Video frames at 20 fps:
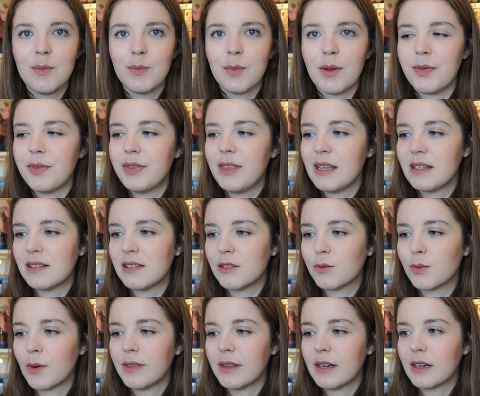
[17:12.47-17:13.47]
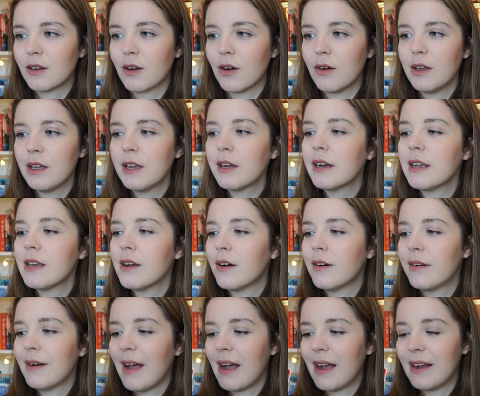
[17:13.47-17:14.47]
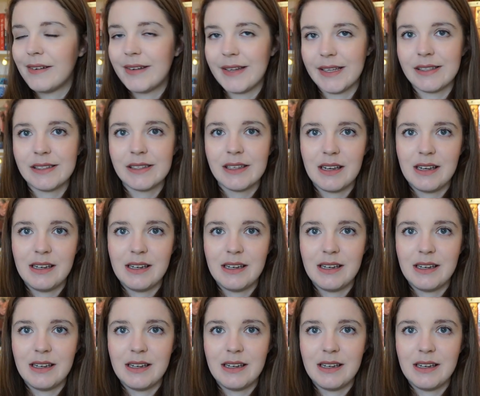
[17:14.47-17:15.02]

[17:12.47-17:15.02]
But this is one that I got early on and it's